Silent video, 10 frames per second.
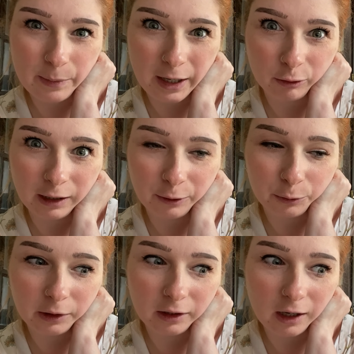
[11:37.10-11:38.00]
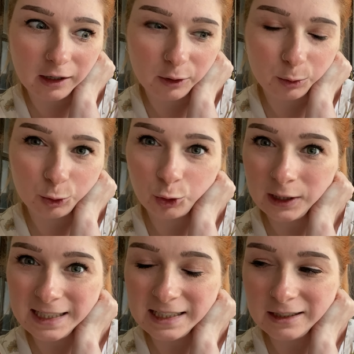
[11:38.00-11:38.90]
background with like all
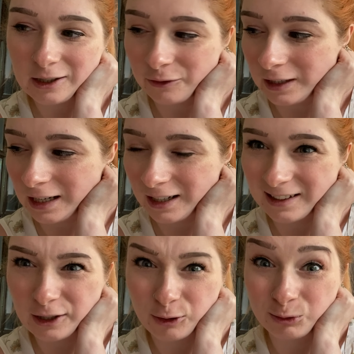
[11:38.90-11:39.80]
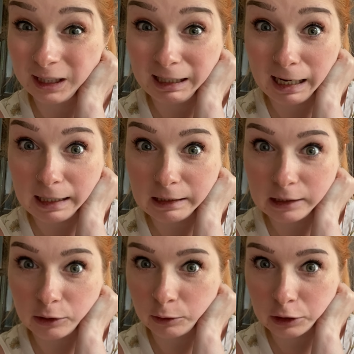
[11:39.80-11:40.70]
trees and stuff in it, and then I really hated
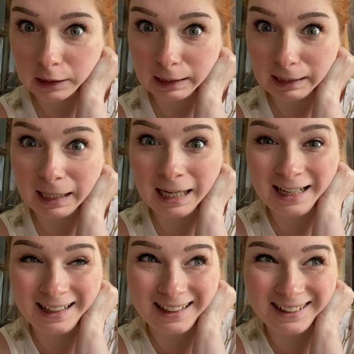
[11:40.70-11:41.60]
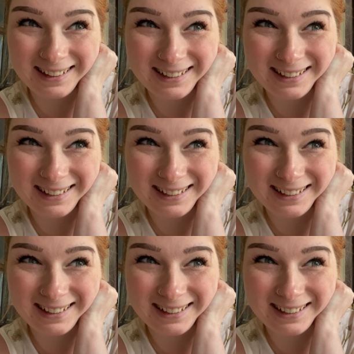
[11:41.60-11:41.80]
it, so I just deleted it.